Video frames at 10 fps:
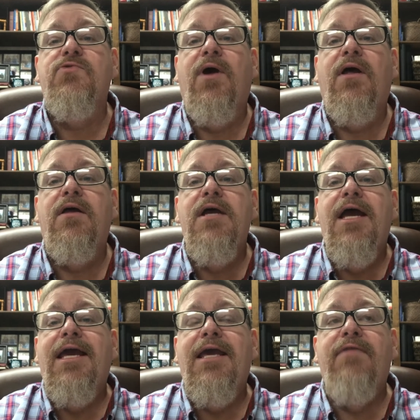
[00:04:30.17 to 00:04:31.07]
Well,
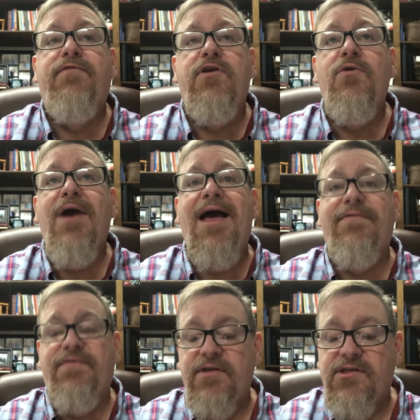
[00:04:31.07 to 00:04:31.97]
if you
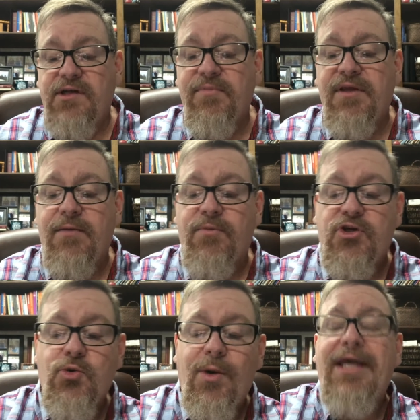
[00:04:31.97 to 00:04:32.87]
have something
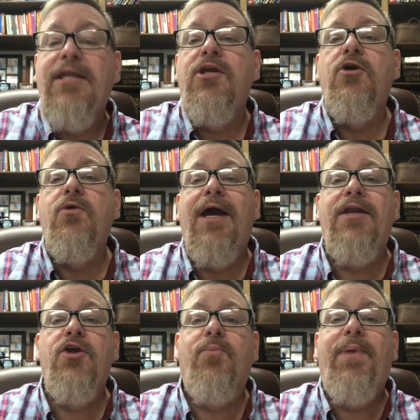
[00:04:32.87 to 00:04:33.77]
between you and
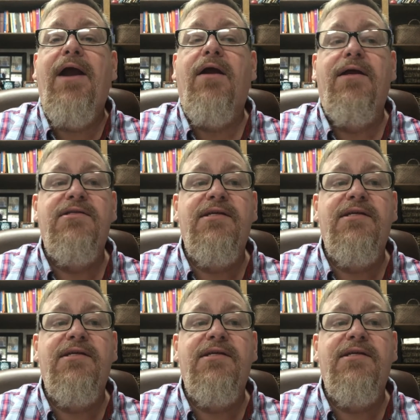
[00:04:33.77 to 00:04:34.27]
your parents,